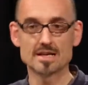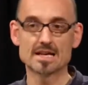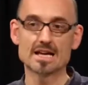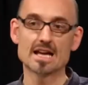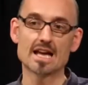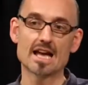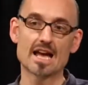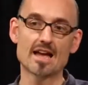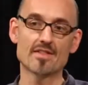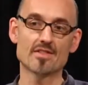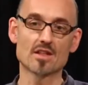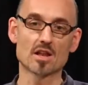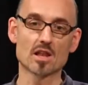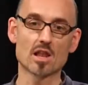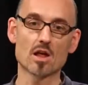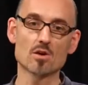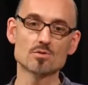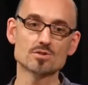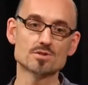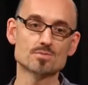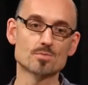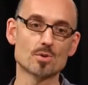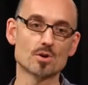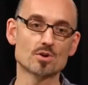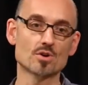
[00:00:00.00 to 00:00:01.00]
And the lowest
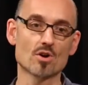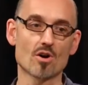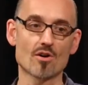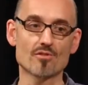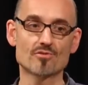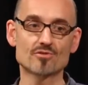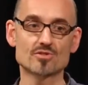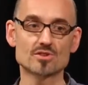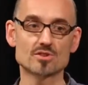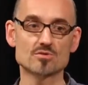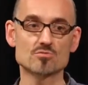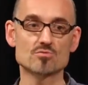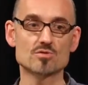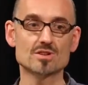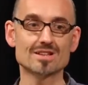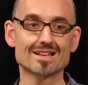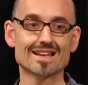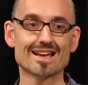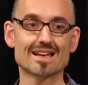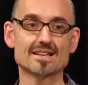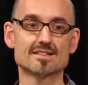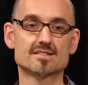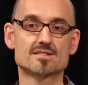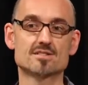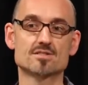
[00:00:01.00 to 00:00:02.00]
point often
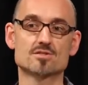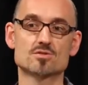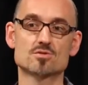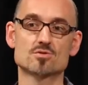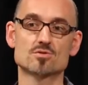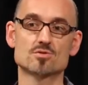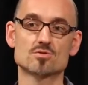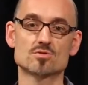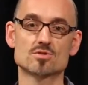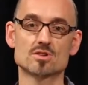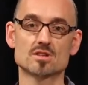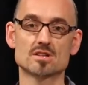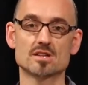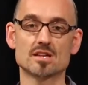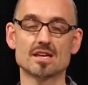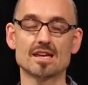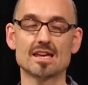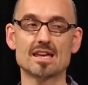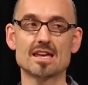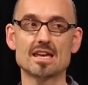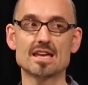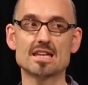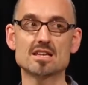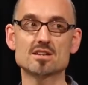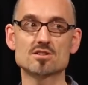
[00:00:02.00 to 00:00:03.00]
relates to the
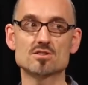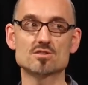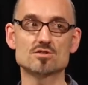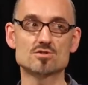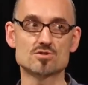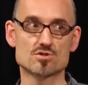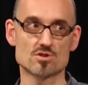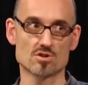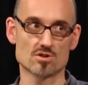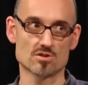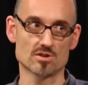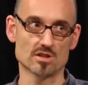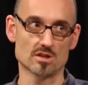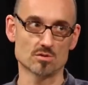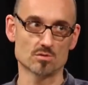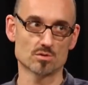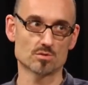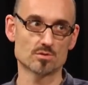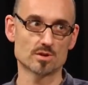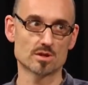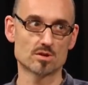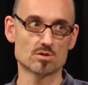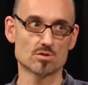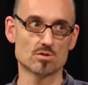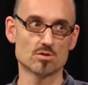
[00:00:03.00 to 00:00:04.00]
inner journey, what we
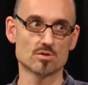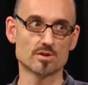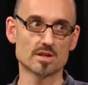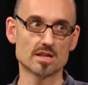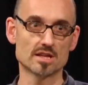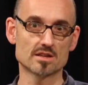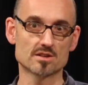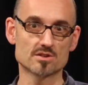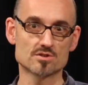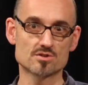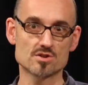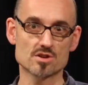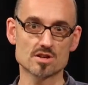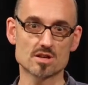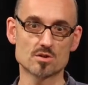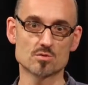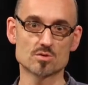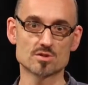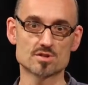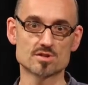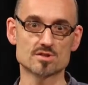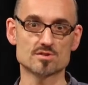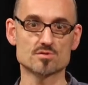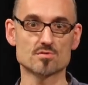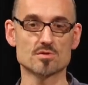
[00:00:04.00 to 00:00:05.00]
call the inner journey, which
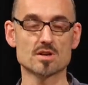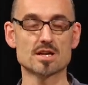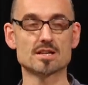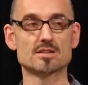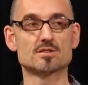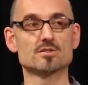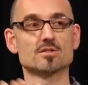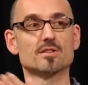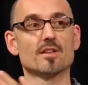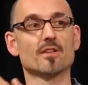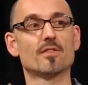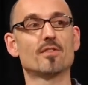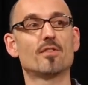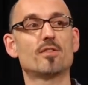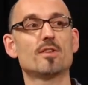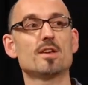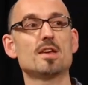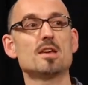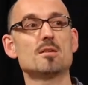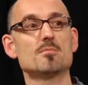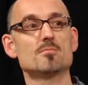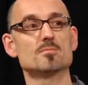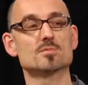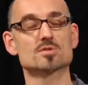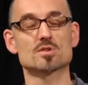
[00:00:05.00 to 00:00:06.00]
is related to the
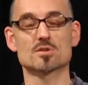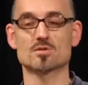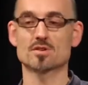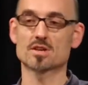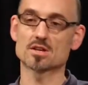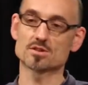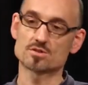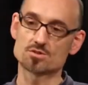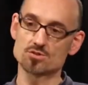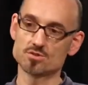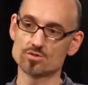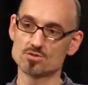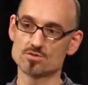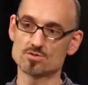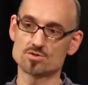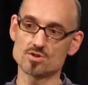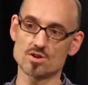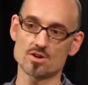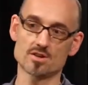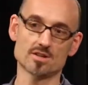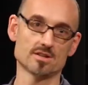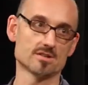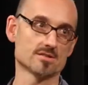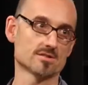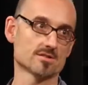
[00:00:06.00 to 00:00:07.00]
theme. So you've got 2
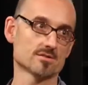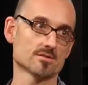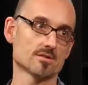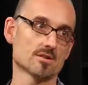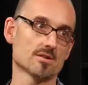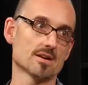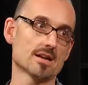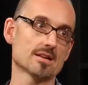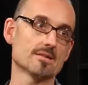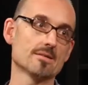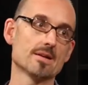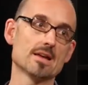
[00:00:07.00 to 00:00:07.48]
journeys, right?